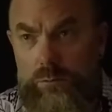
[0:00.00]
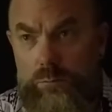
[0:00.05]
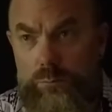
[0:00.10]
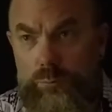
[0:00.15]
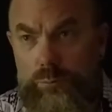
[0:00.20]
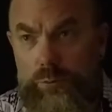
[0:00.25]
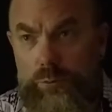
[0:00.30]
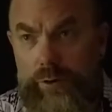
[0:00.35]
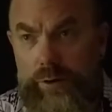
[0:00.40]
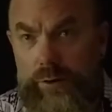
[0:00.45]

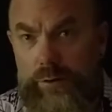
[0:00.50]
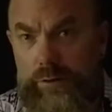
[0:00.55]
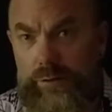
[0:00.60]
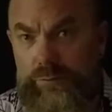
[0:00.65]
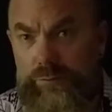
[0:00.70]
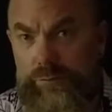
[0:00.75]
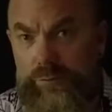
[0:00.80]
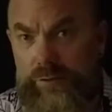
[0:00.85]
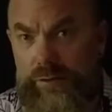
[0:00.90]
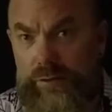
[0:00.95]
Prayer
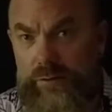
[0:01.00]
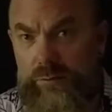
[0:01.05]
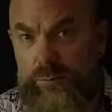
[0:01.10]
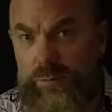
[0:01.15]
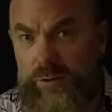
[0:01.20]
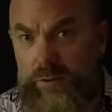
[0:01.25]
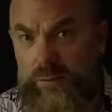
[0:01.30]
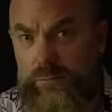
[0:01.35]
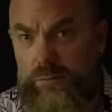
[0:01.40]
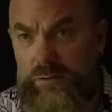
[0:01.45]
doesn't need to
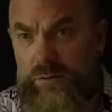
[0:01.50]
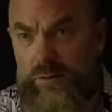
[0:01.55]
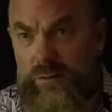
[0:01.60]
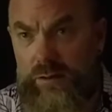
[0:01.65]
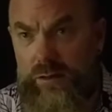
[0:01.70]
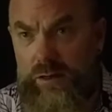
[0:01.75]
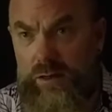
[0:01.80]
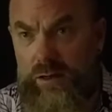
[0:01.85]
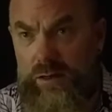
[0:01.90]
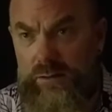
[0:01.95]
be within a
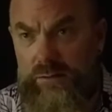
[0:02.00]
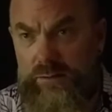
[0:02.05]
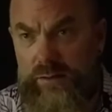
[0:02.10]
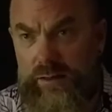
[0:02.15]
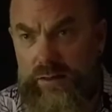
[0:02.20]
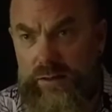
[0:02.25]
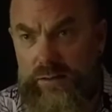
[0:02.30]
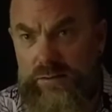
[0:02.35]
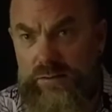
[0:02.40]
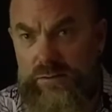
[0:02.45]

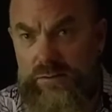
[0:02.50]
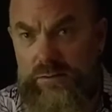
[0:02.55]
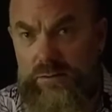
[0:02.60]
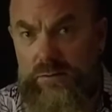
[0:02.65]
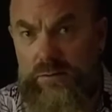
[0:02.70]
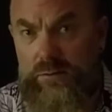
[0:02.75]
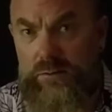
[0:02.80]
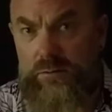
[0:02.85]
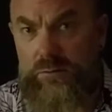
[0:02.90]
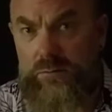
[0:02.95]
context
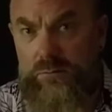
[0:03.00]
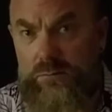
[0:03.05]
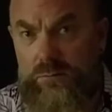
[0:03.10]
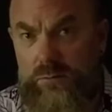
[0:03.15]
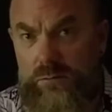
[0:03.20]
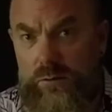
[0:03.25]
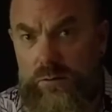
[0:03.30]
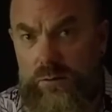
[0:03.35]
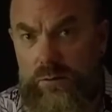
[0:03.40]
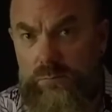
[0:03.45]

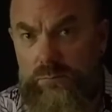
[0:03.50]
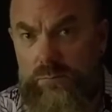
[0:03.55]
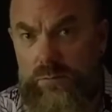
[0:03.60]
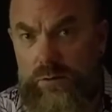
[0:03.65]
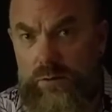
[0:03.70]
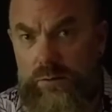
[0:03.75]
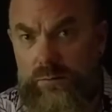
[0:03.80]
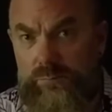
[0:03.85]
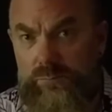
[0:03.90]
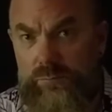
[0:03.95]

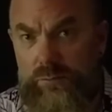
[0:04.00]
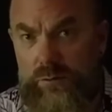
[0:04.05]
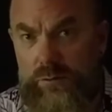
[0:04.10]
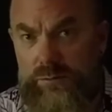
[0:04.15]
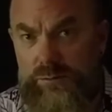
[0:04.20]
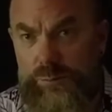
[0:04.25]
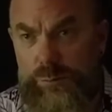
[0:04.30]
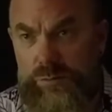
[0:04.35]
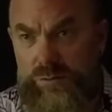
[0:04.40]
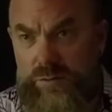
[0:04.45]
of a
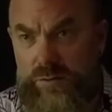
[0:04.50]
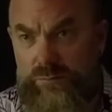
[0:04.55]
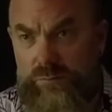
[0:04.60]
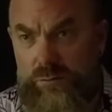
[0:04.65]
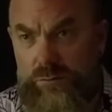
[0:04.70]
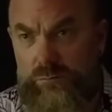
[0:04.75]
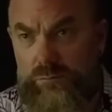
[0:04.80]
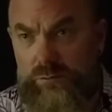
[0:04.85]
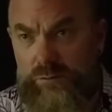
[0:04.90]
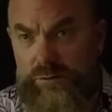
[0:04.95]
specific
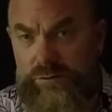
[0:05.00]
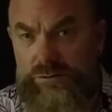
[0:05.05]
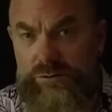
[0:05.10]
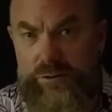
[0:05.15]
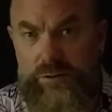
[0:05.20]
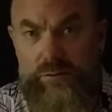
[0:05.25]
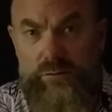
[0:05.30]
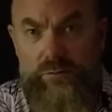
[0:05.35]
religion.